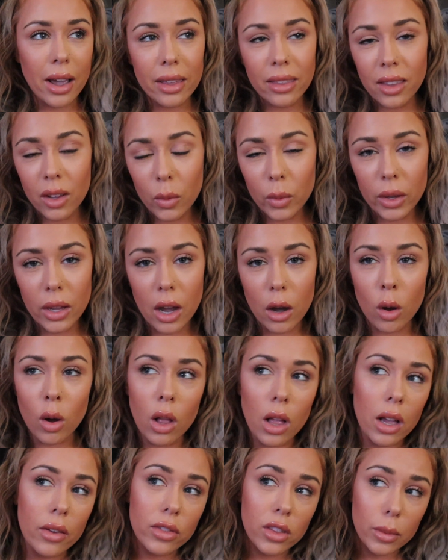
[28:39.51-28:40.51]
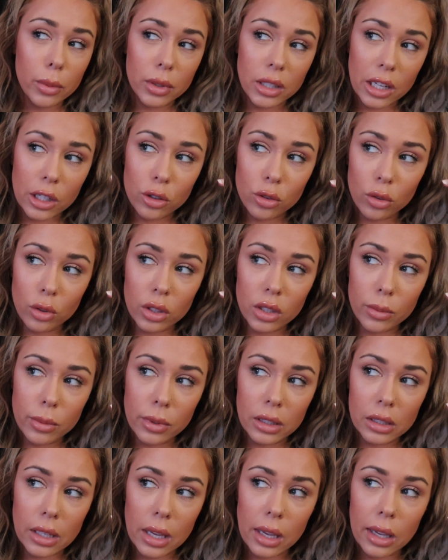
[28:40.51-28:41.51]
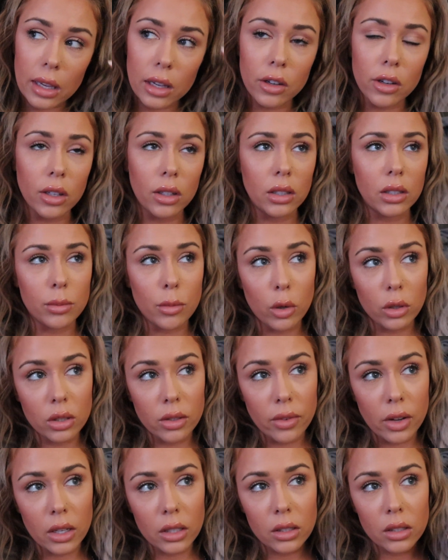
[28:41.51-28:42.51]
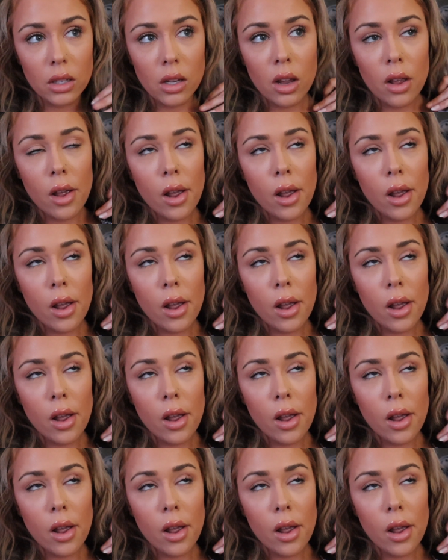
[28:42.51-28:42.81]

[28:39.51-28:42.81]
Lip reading: I think we all have the potential to be psychic, or at least most of us,